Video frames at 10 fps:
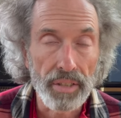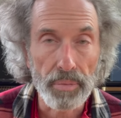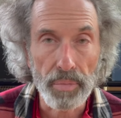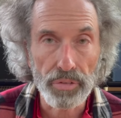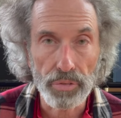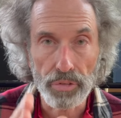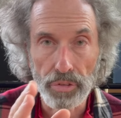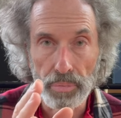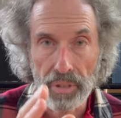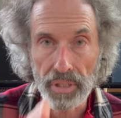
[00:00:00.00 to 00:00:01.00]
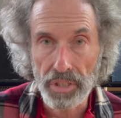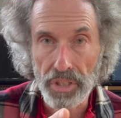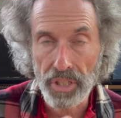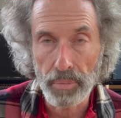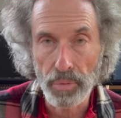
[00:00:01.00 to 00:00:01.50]
the muscle should be in a
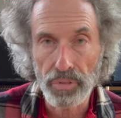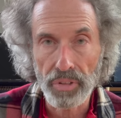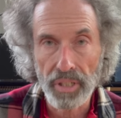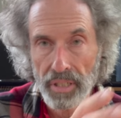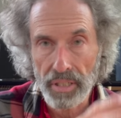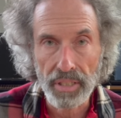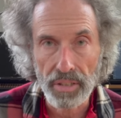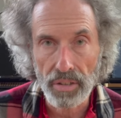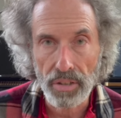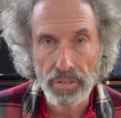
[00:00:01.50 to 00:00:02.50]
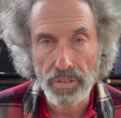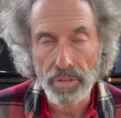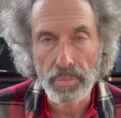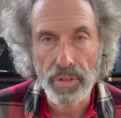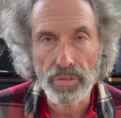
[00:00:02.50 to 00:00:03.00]
stable state, and it causes
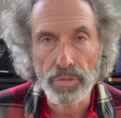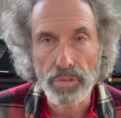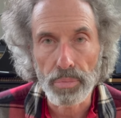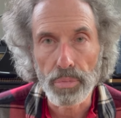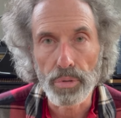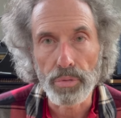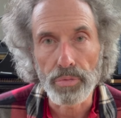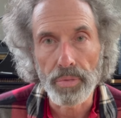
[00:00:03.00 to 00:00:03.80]
the muscle to move.